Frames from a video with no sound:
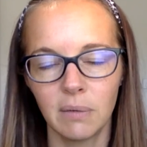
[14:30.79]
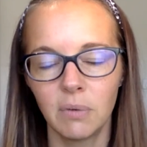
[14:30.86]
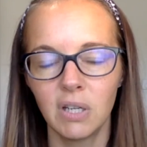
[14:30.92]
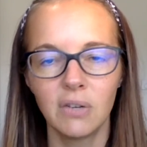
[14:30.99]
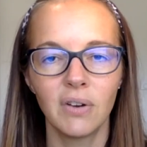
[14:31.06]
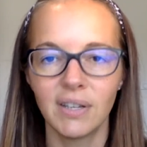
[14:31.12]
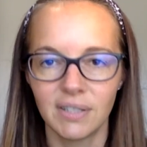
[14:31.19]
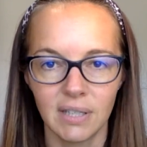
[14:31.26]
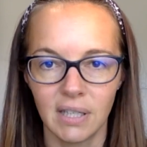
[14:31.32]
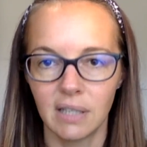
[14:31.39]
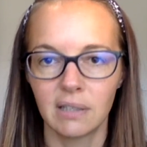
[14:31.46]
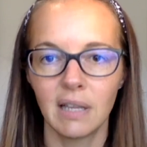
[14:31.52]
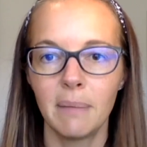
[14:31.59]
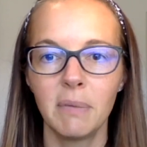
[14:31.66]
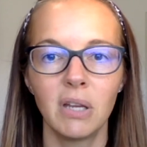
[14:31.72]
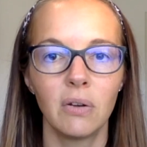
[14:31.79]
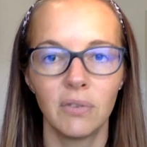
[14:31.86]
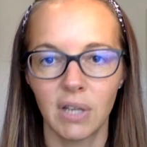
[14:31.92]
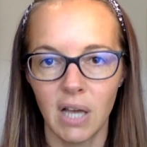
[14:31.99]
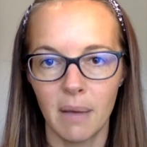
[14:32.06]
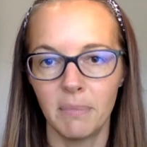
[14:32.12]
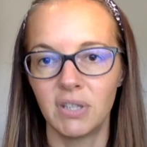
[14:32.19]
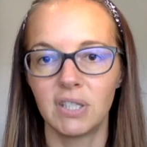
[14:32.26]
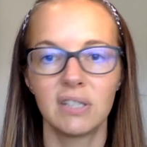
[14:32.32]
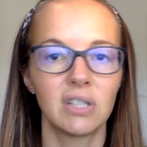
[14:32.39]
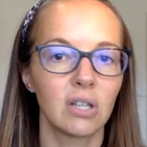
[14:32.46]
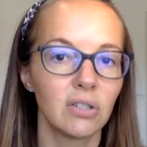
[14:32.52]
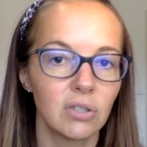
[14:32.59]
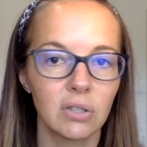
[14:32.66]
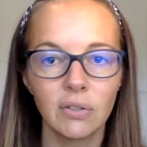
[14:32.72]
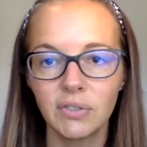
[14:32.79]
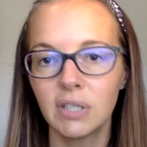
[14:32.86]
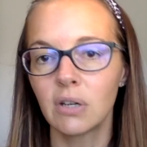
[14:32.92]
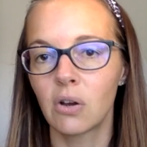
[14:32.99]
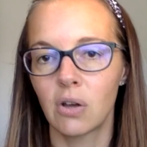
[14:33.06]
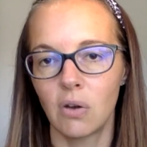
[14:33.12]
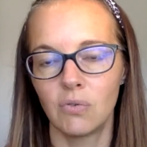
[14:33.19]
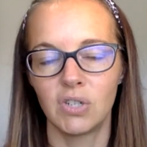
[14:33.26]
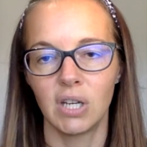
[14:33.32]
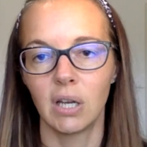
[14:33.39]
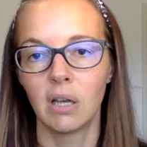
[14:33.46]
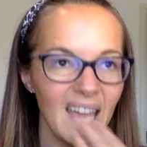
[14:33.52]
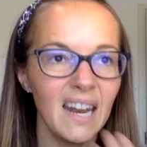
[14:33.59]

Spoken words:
What do you guys think? Let me know in the comments. Is it consulting or coaching?